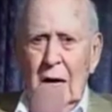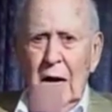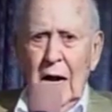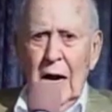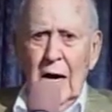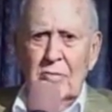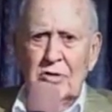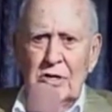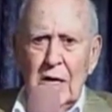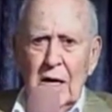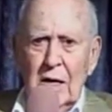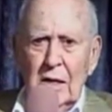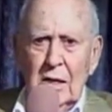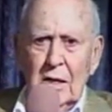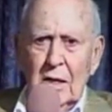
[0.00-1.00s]
And I'm
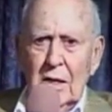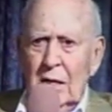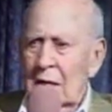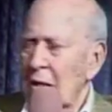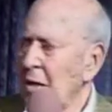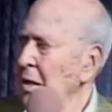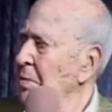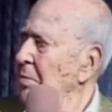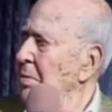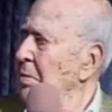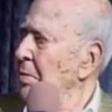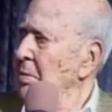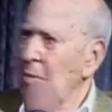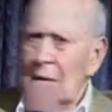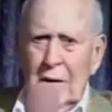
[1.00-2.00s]
saying,
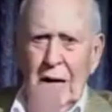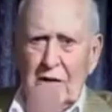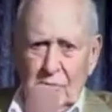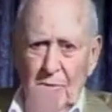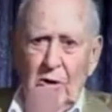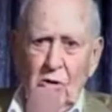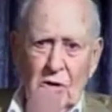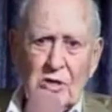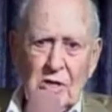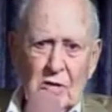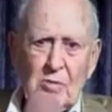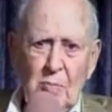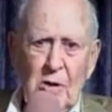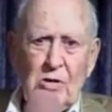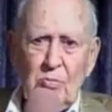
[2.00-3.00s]
that's because
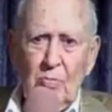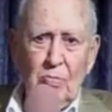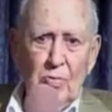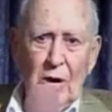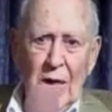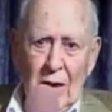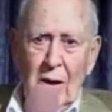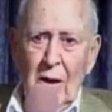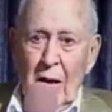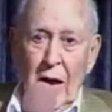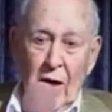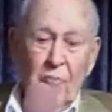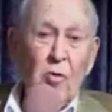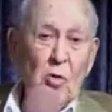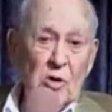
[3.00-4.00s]
if
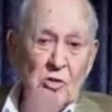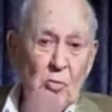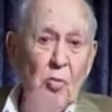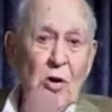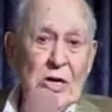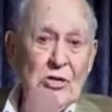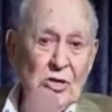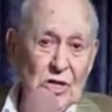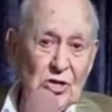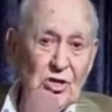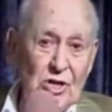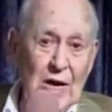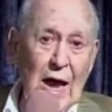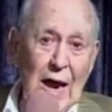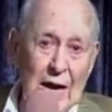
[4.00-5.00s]
it was
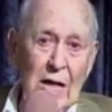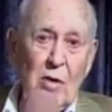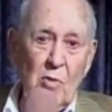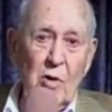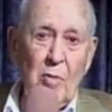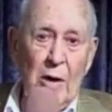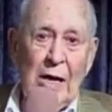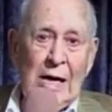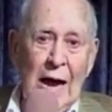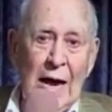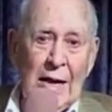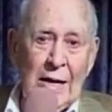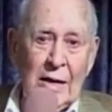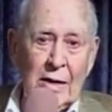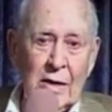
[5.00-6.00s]
pre-68, he would be
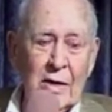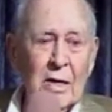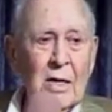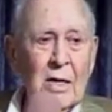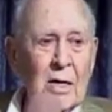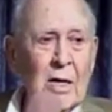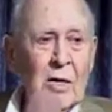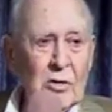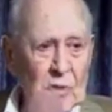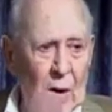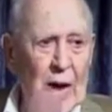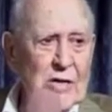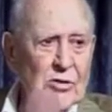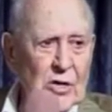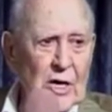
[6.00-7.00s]
getting it. So
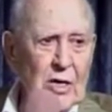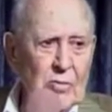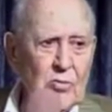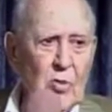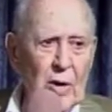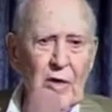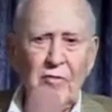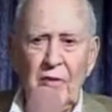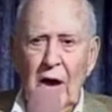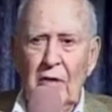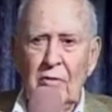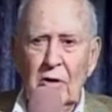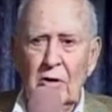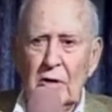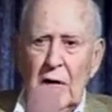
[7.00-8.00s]
I sent him
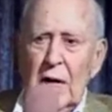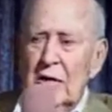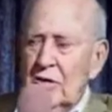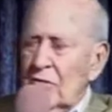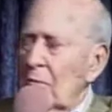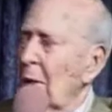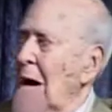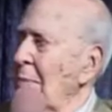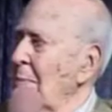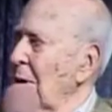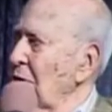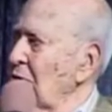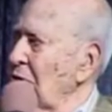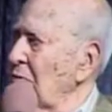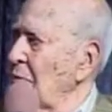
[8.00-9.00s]
$2,500 from our
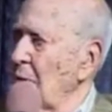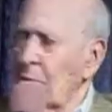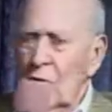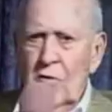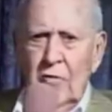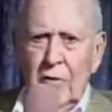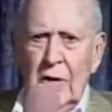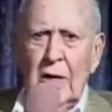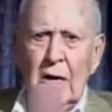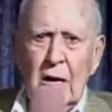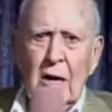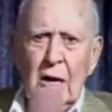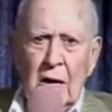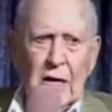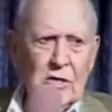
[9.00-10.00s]
budget from the movie.
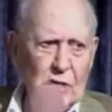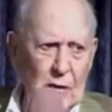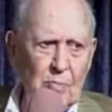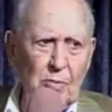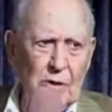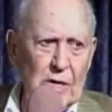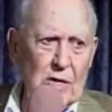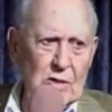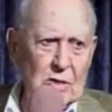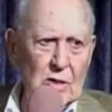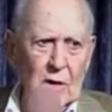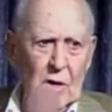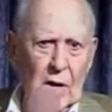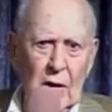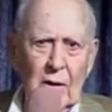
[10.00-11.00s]
And I said, please,
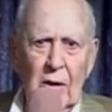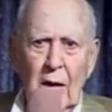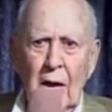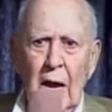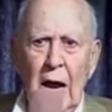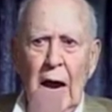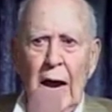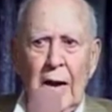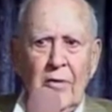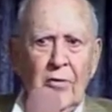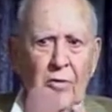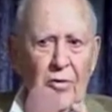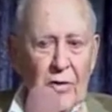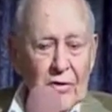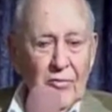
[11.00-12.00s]
and
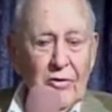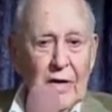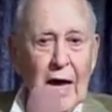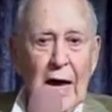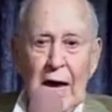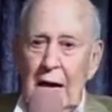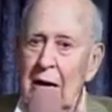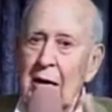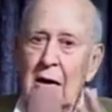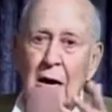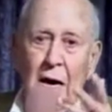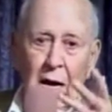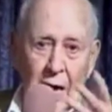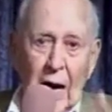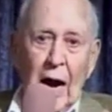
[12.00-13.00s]
to this day,
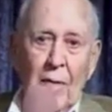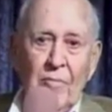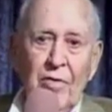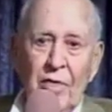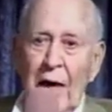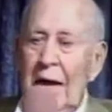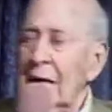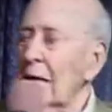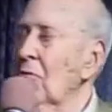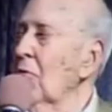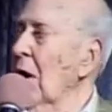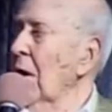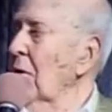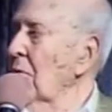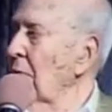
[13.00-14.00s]
I'm thanking
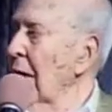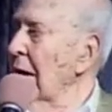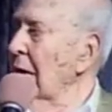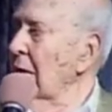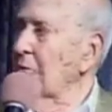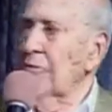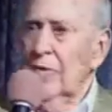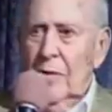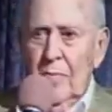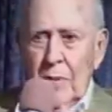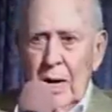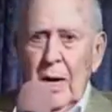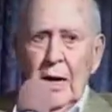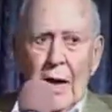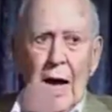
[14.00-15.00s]
Ronald Reagan for
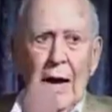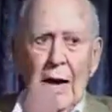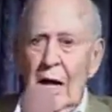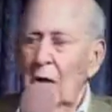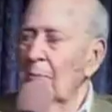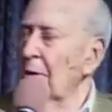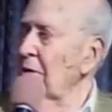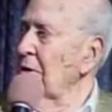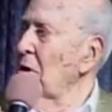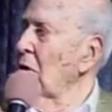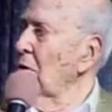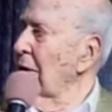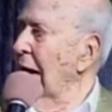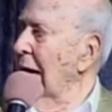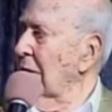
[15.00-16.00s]
not helping the
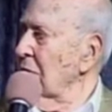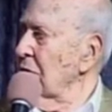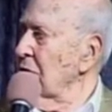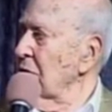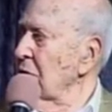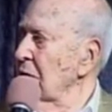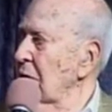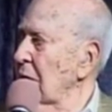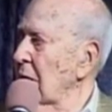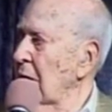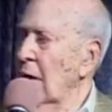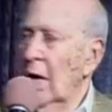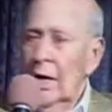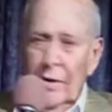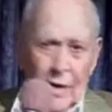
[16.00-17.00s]
old actors.
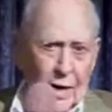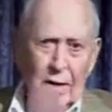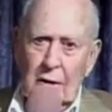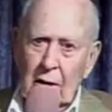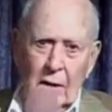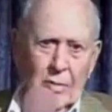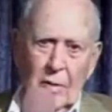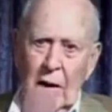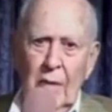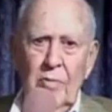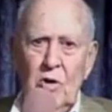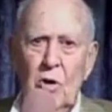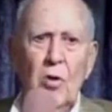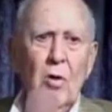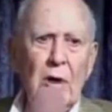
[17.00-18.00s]
And
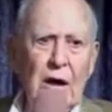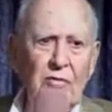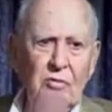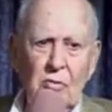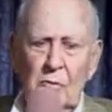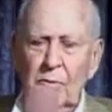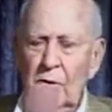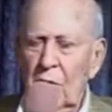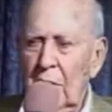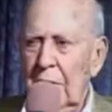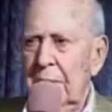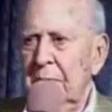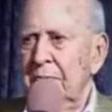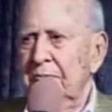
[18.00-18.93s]
you don't have to applaud.